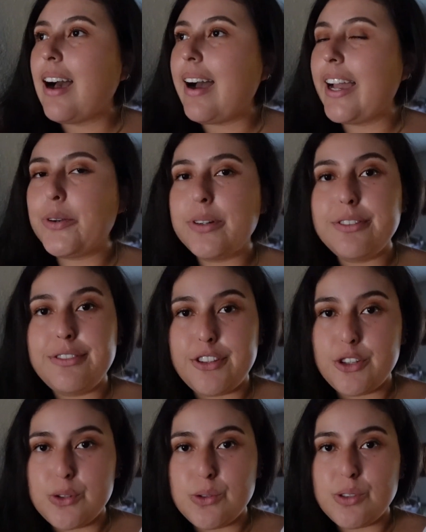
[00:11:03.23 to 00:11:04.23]
I
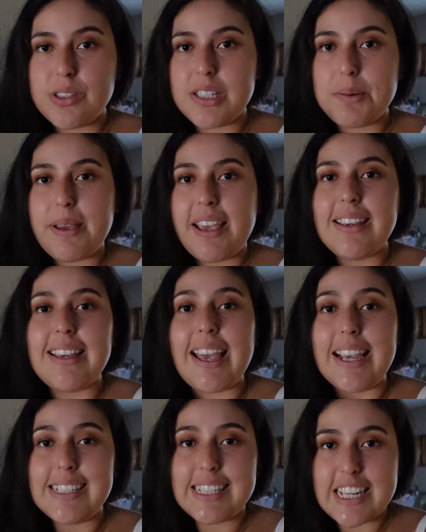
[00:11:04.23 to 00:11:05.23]
refuse to pay
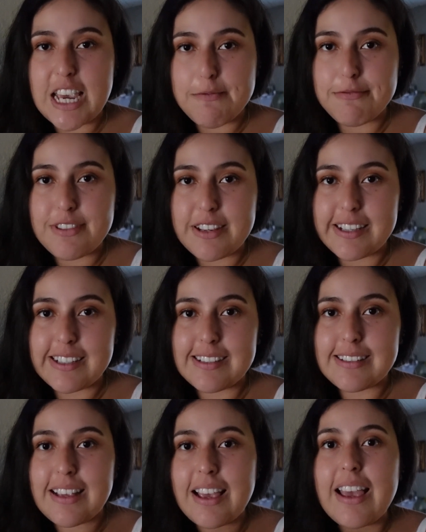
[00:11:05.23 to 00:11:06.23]
ATM
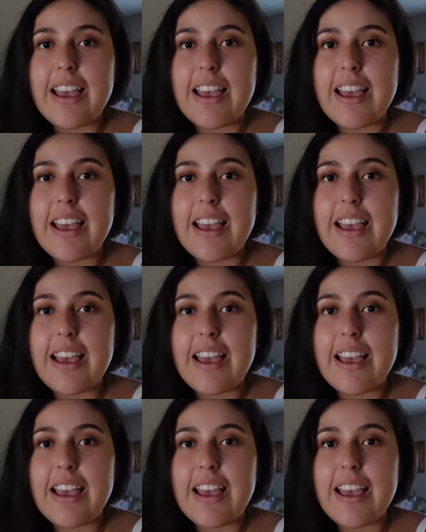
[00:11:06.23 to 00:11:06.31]
fees.